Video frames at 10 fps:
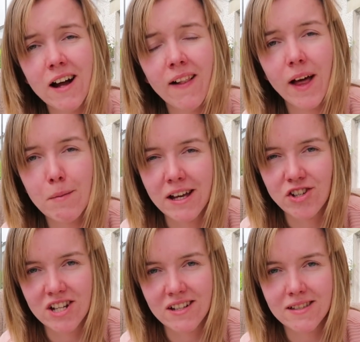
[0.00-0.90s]
dull
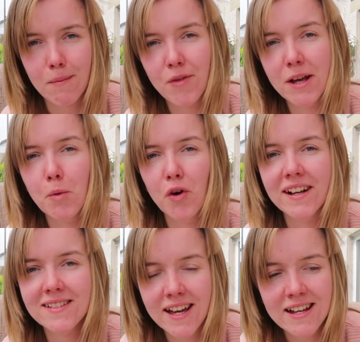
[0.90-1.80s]
image into something more
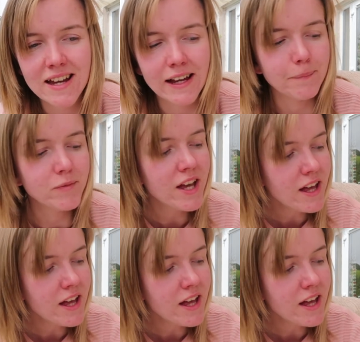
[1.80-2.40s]
exciting.